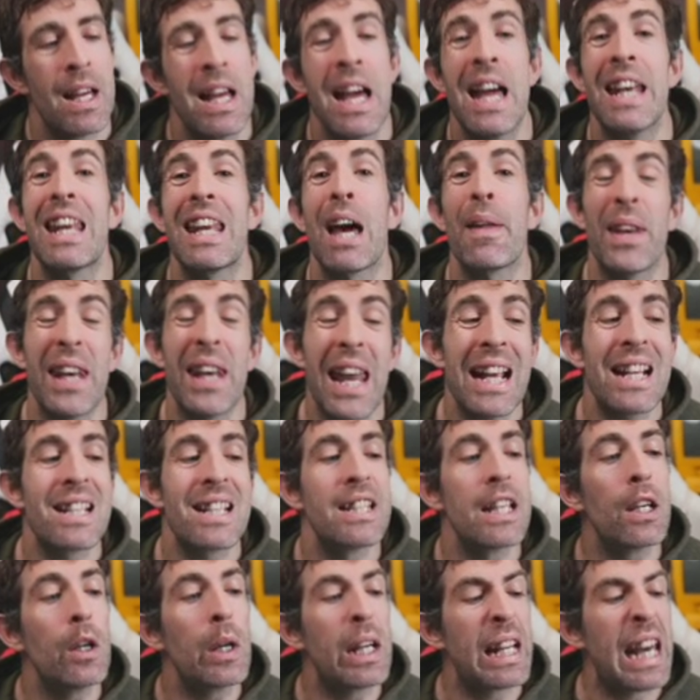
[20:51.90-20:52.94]
Now, the next thing
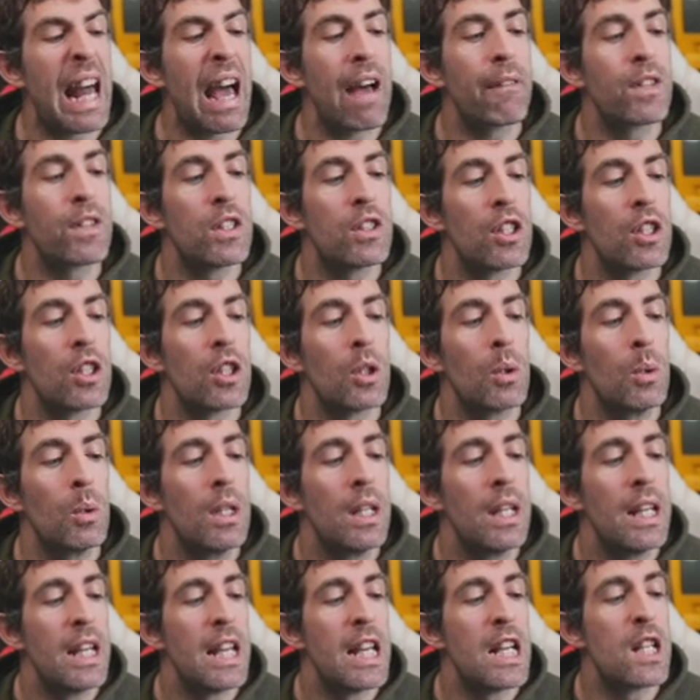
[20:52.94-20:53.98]
you're going to have to do
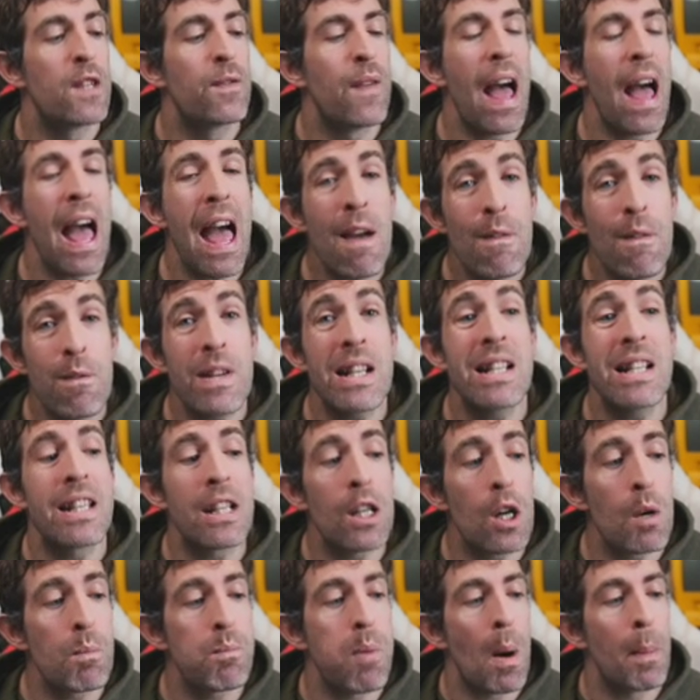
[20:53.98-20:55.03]
is for every single
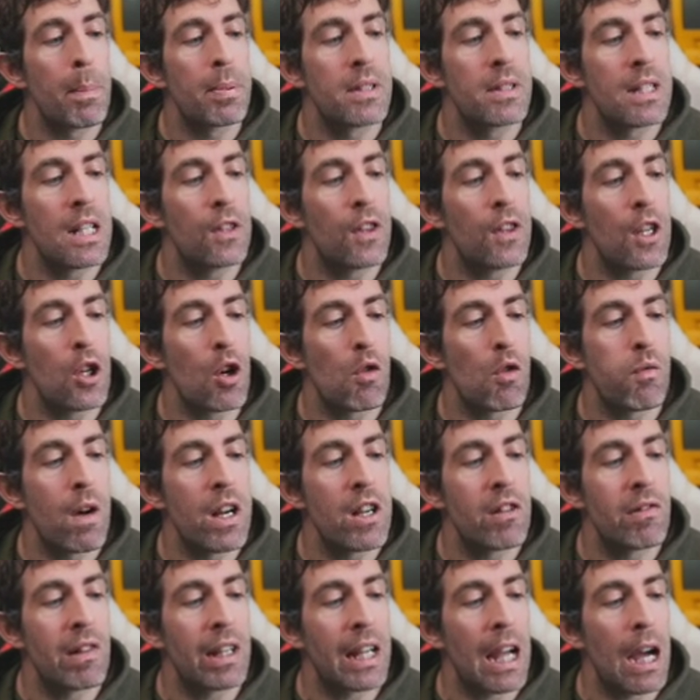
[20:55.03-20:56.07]
property that you're
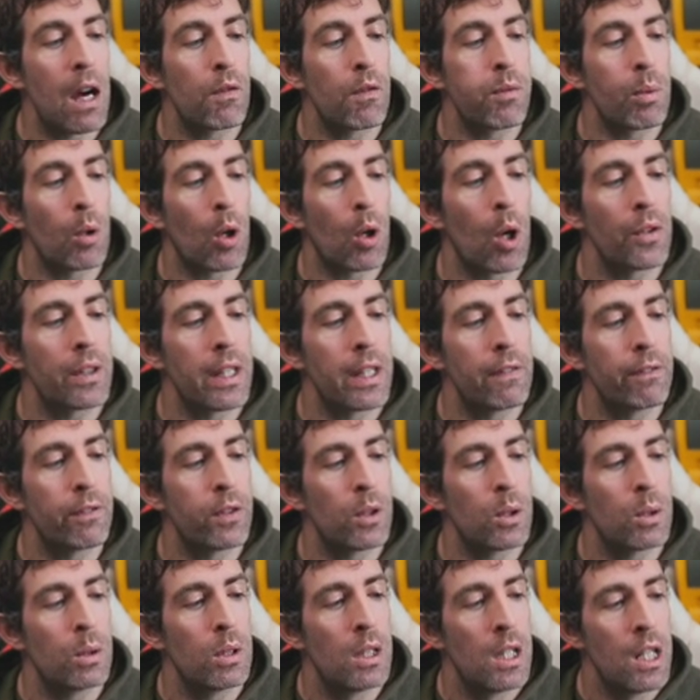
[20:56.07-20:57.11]
rendering out from
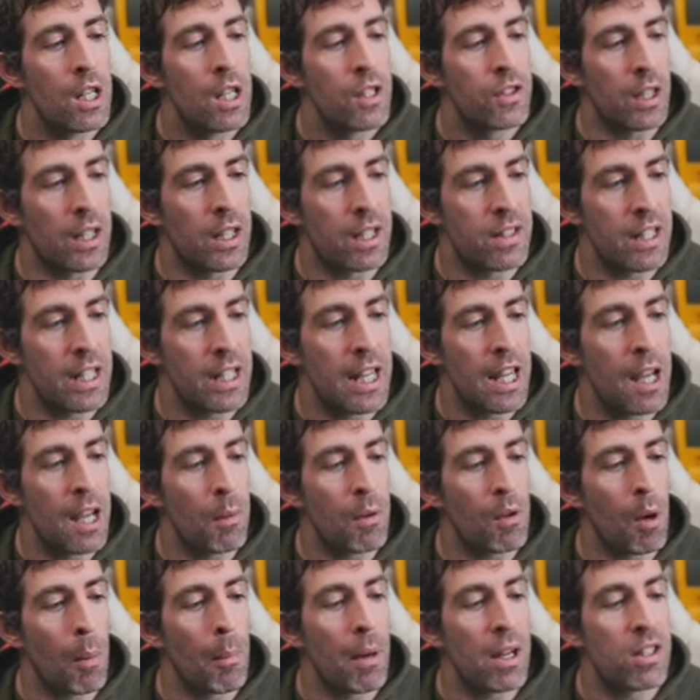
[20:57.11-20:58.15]
Contentful. So you can see here, we've
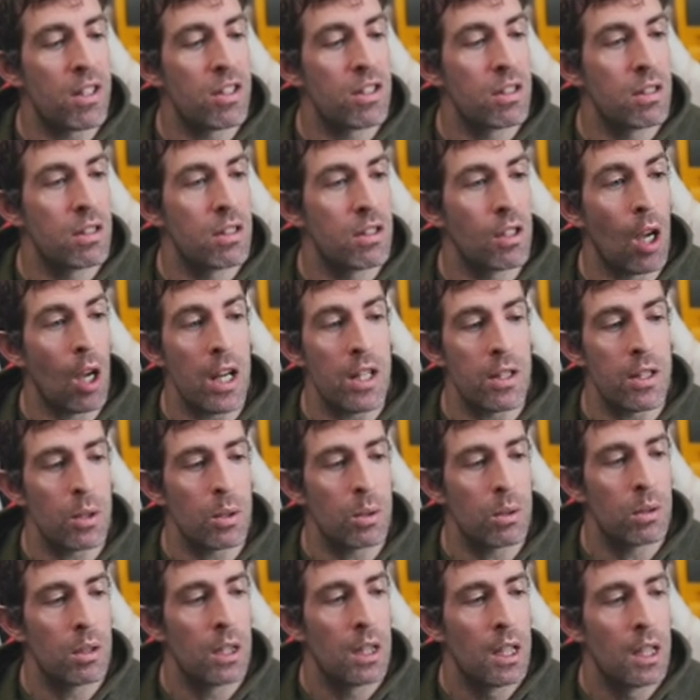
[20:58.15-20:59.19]
got my title.
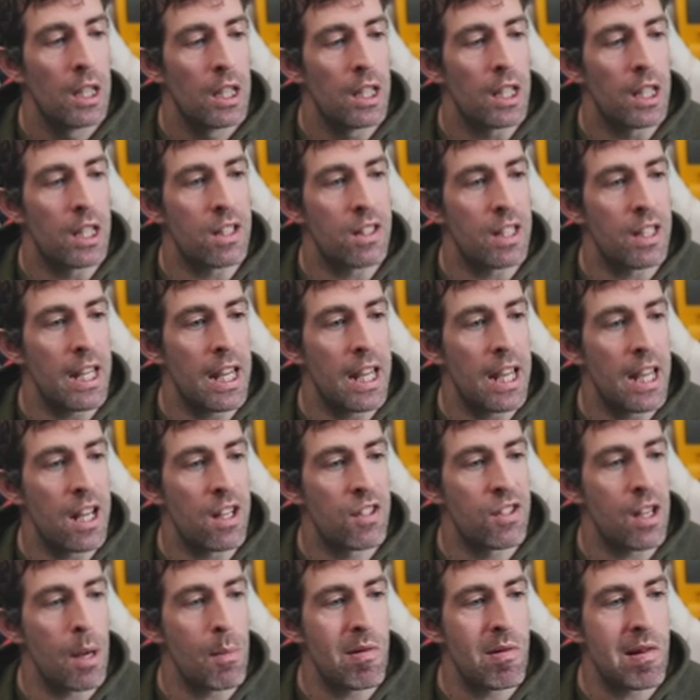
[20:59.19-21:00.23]
You can see here
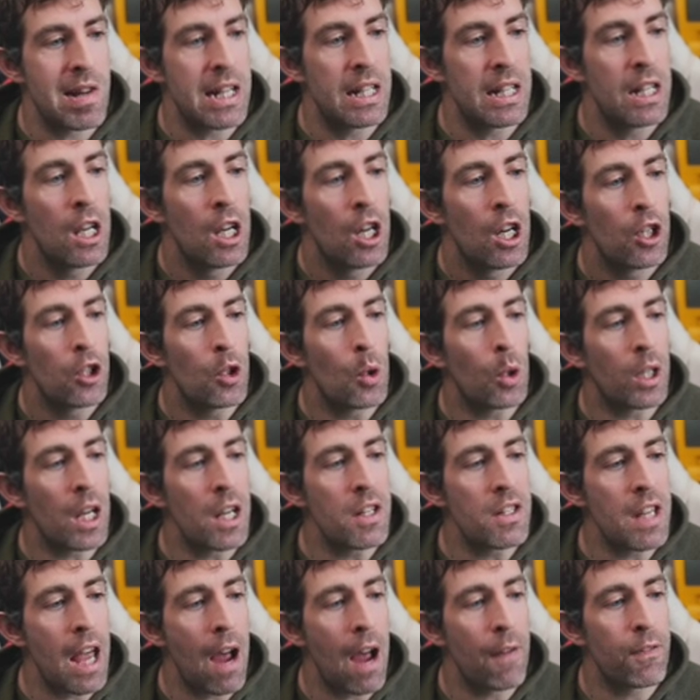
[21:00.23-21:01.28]
summary. You're going to
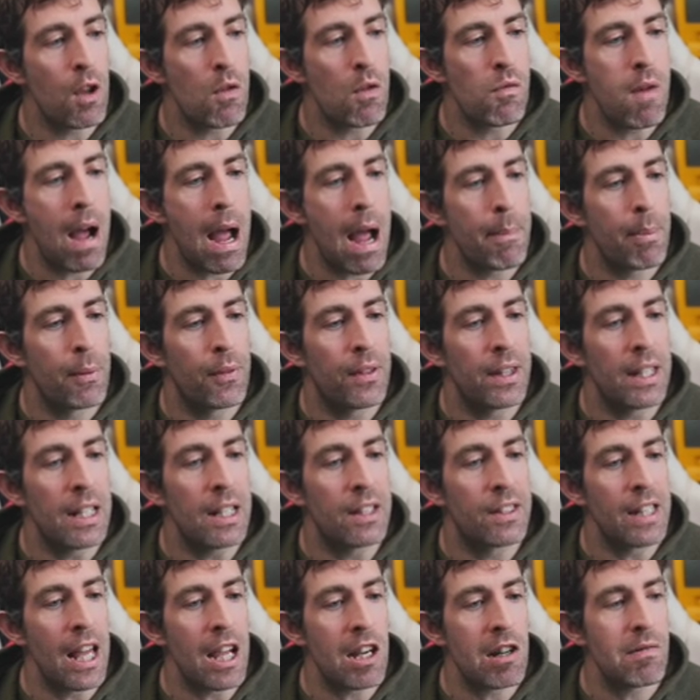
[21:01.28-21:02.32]
have to wrap the
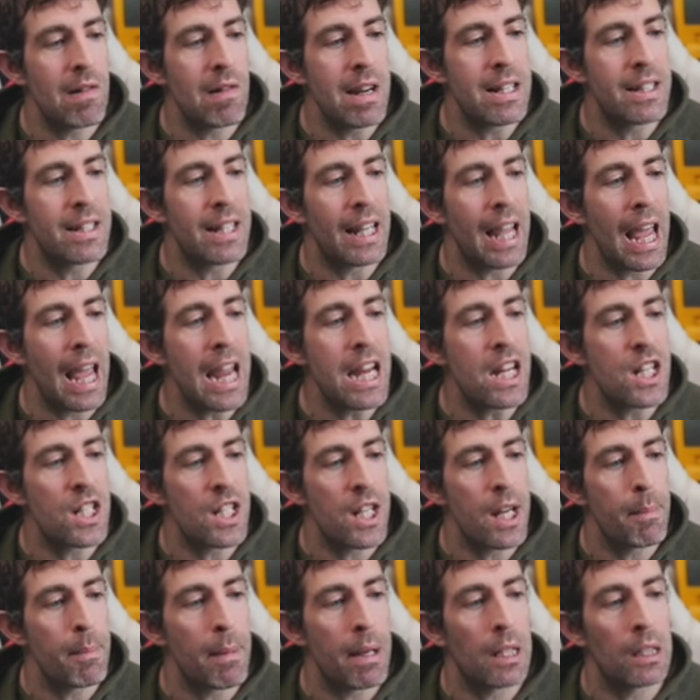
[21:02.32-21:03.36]
decorating
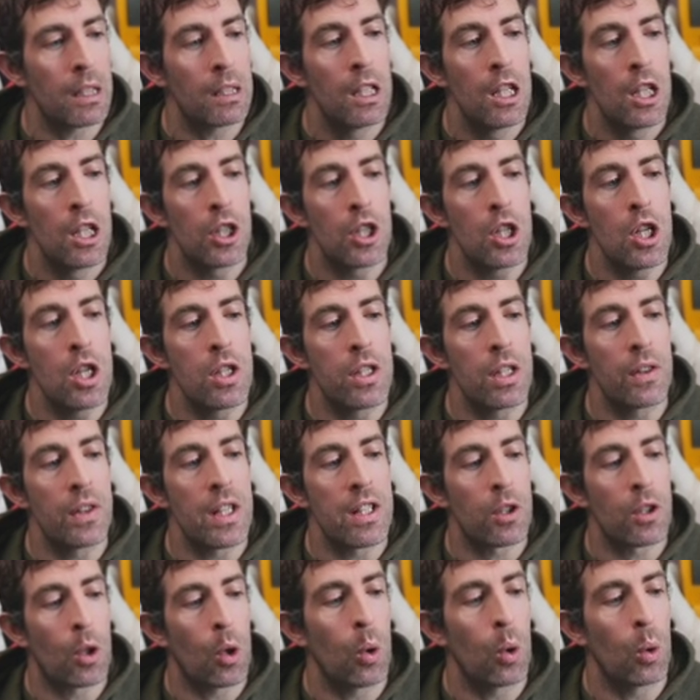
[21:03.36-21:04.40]
HTML using this
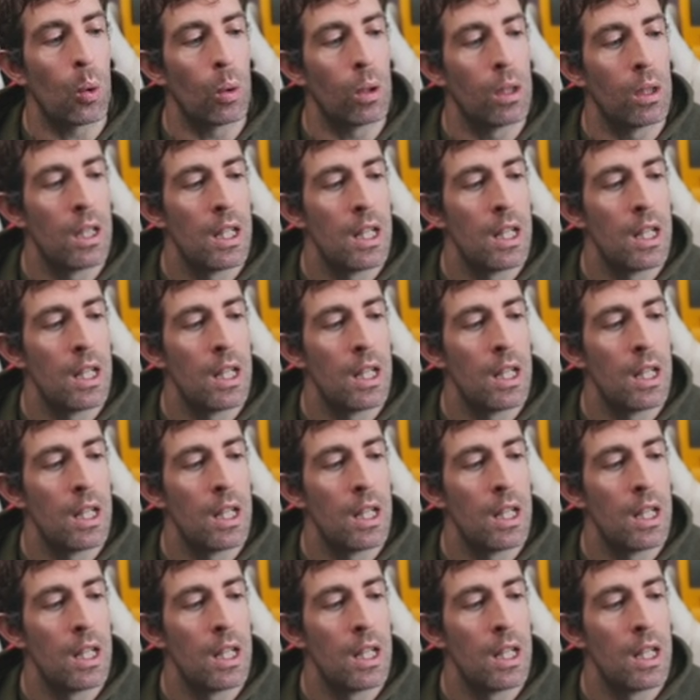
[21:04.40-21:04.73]
call.